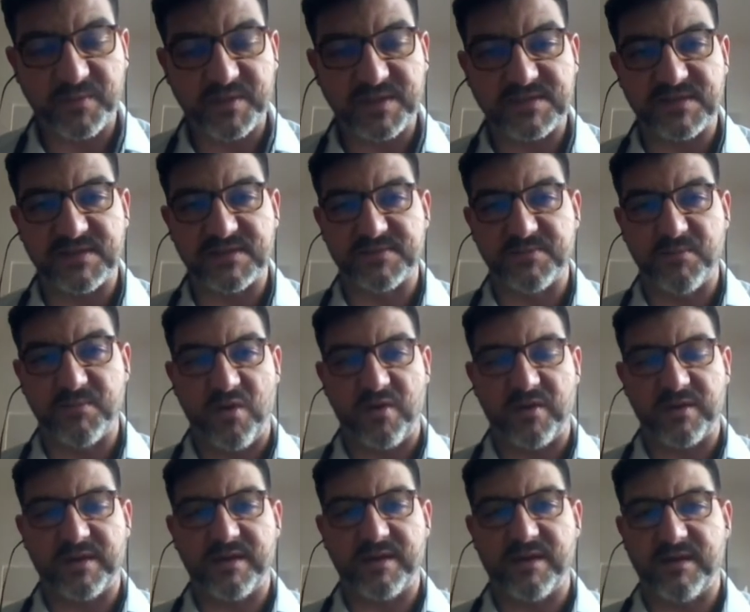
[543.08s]
with a
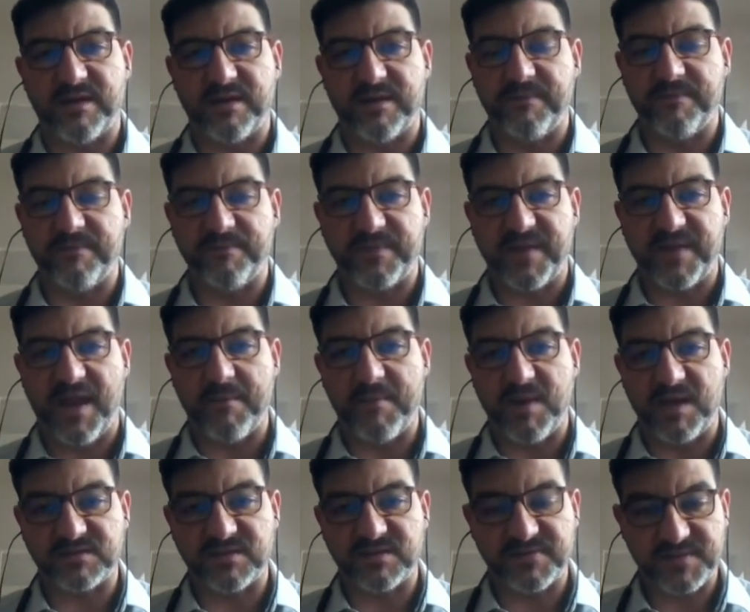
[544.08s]
small
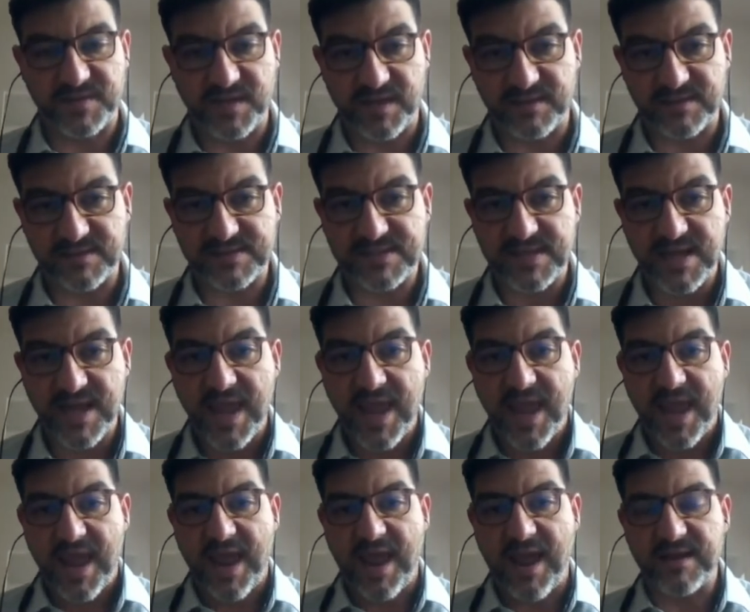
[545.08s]
amount of cells,
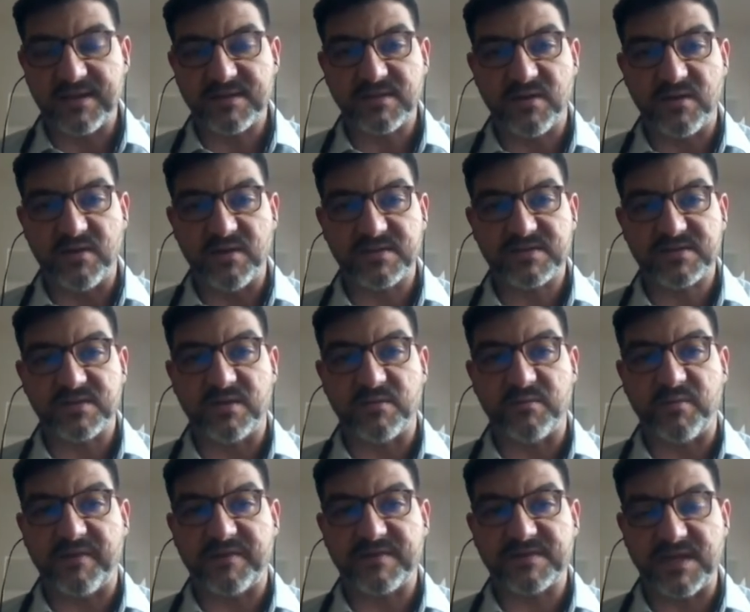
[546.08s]
and also
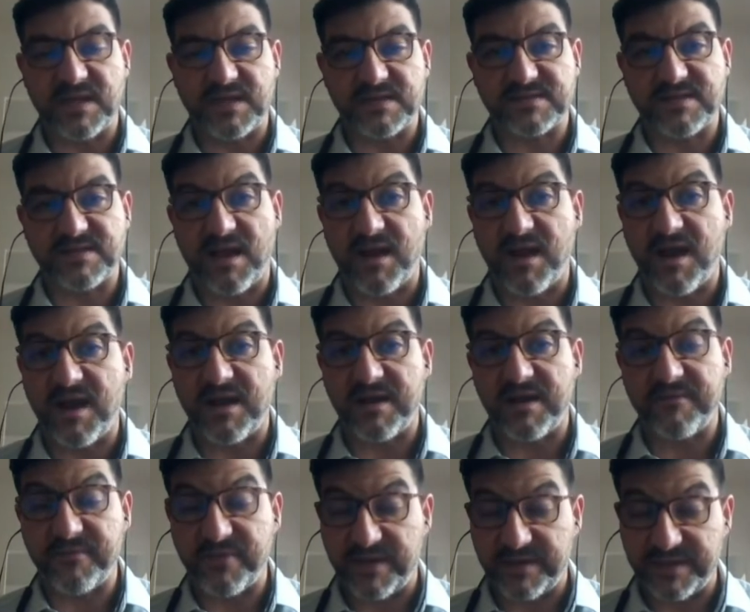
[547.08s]
with cells that
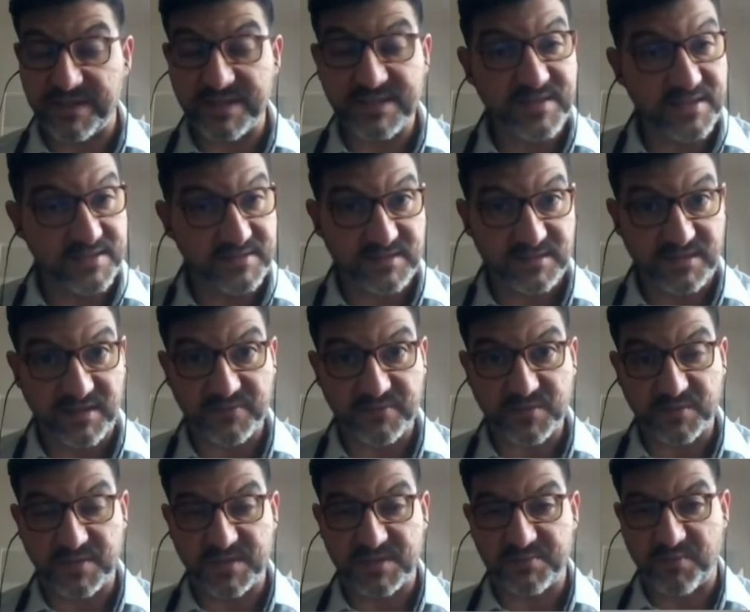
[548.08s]
are very sensitive
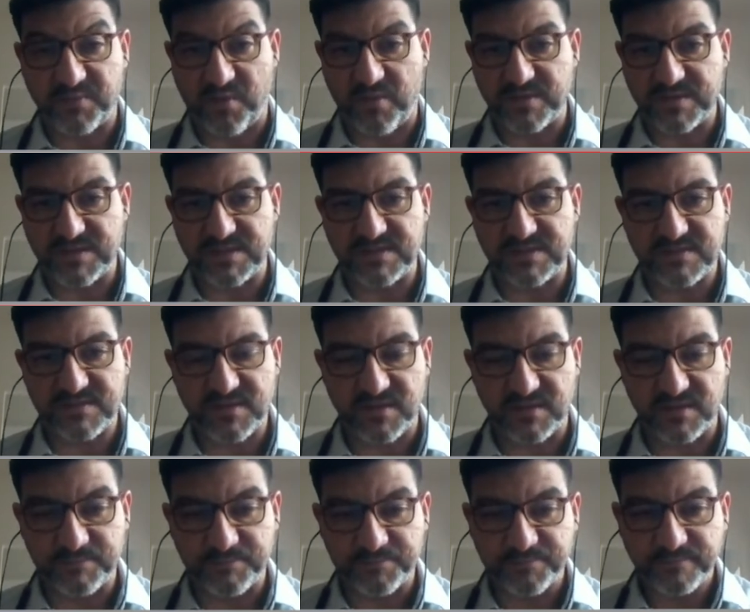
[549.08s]
to this process.
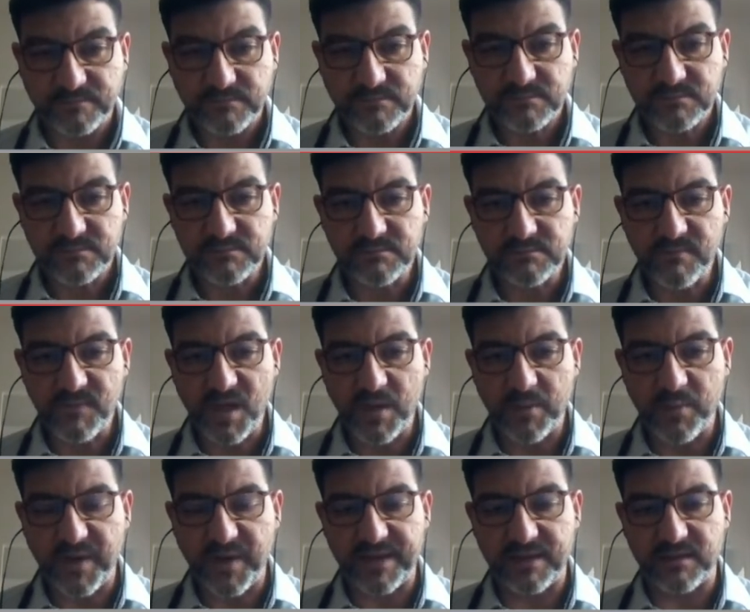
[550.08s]
So
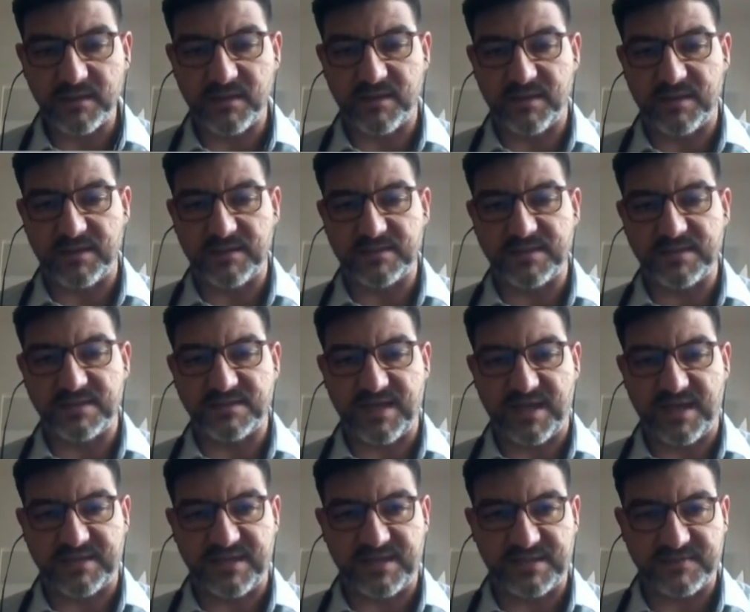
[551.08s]
we
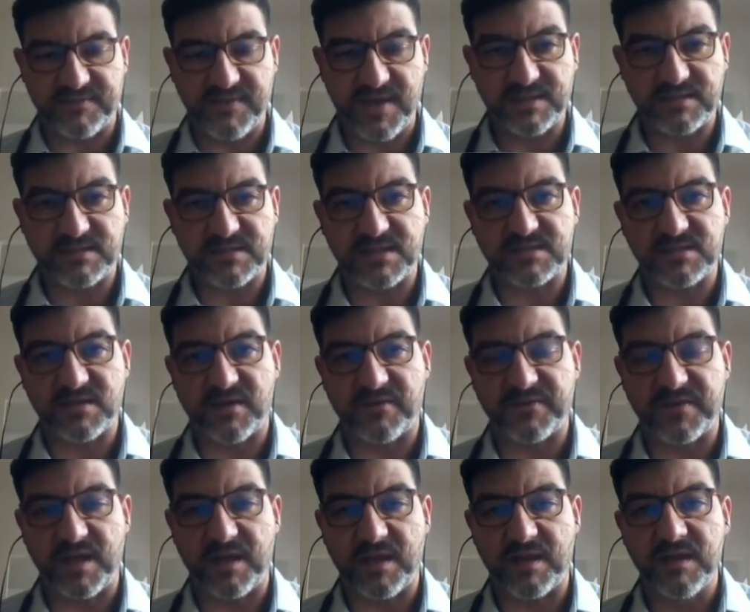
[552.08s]
take the advantage
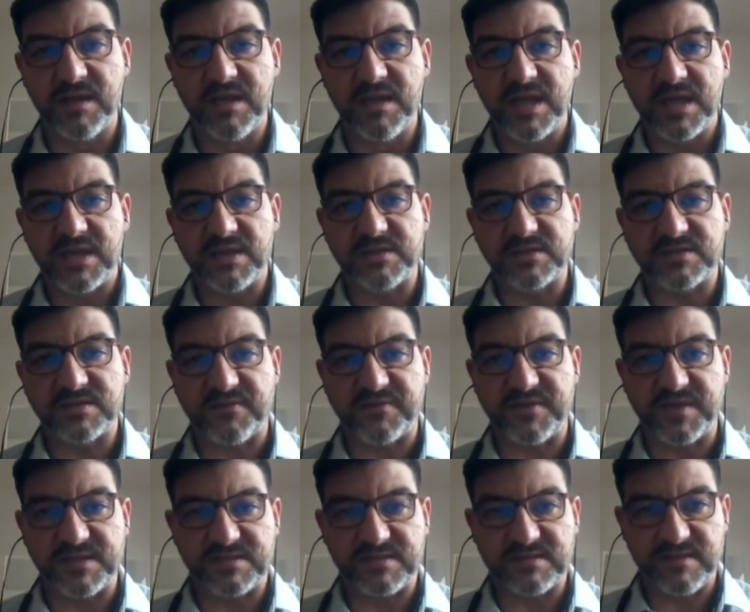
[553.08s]
of the use of
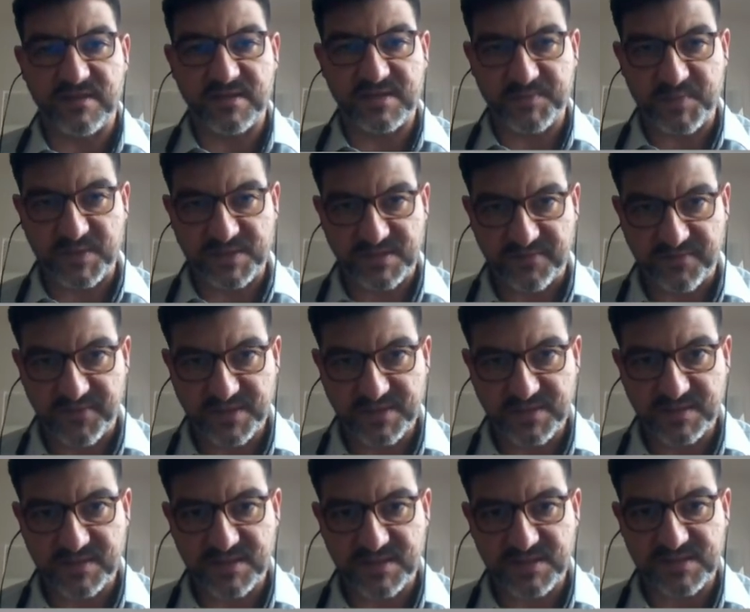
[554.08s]
these
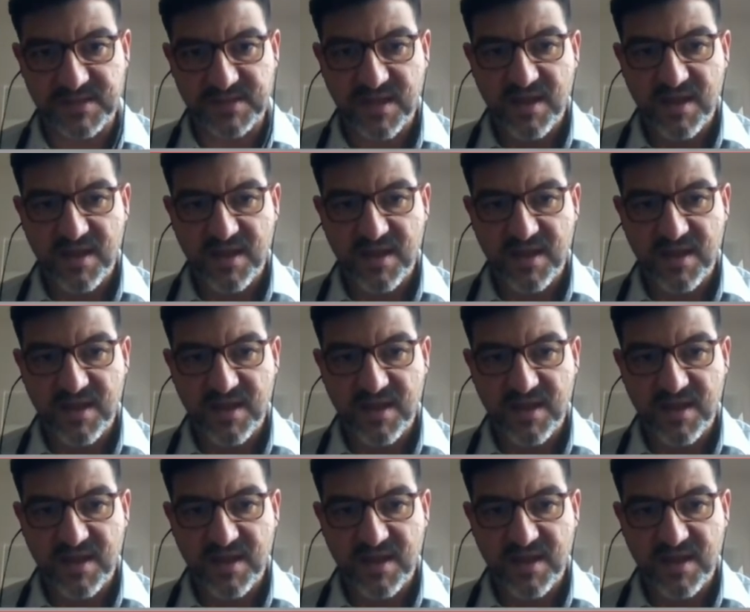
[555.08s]
specificities